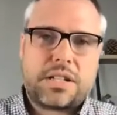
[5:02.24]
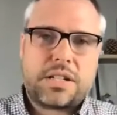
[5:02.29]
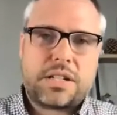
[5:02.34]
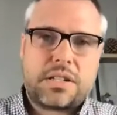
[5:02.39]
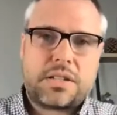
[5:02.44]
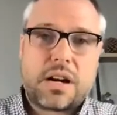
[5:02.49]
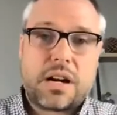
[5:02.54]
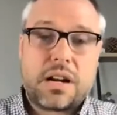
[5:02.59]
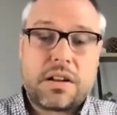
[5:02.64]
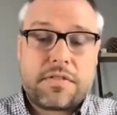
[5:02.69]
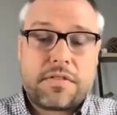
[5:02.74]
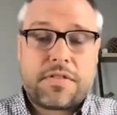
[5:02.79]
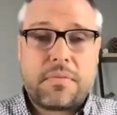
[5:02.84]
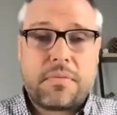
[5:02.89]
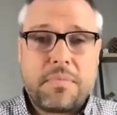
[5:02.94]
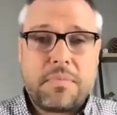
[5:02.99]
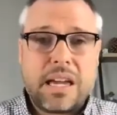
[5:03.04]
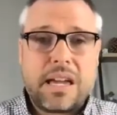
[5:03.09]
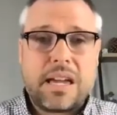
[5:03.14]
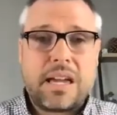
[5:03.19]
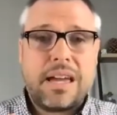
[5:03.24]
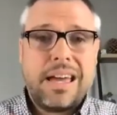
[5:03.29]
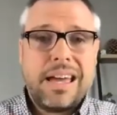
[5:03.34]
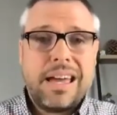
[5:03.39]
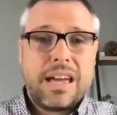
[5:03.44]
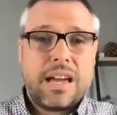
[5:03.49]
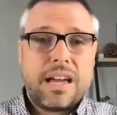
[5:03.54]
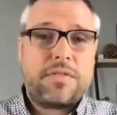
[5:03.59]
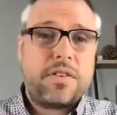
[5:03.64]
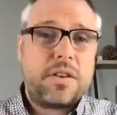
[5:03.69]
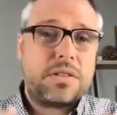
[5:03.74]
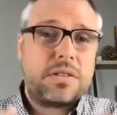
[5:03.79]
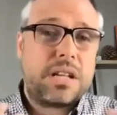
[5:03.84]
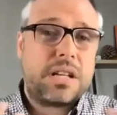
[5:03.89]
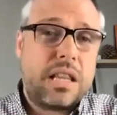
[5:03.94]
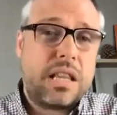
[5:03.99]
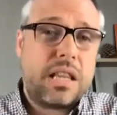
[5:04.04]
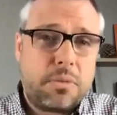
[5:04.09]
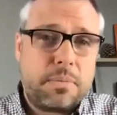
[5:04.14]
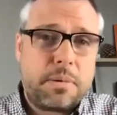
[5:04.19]
started, for me, it feels a
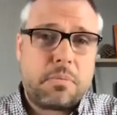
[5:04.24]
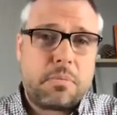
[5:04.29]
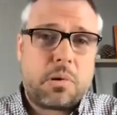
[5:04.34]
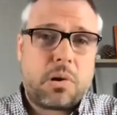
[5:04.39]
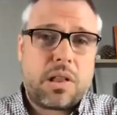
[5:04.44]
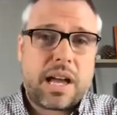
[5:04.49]
little bit more